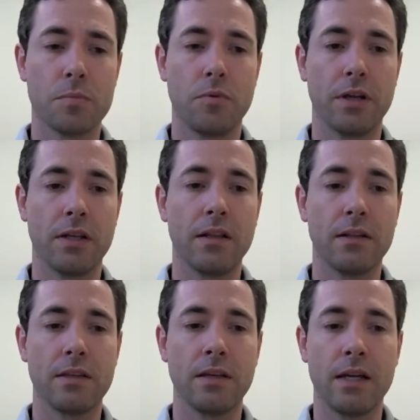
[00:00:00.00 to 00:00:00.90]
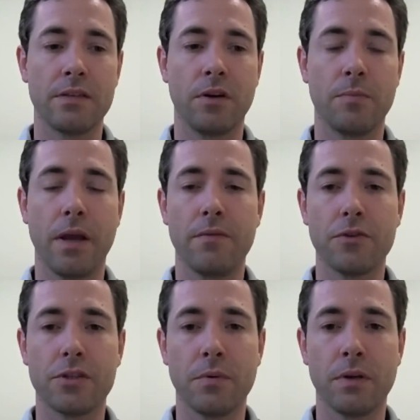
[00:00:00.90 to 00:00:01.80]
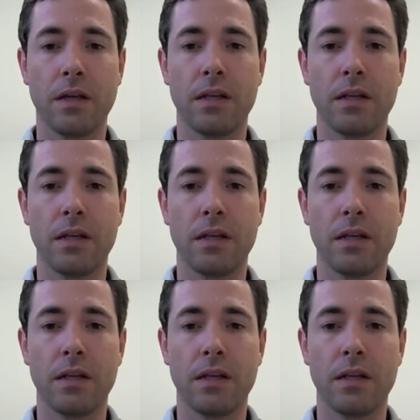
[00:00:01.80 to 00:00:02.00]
putting a needle into the eye is very painful, so we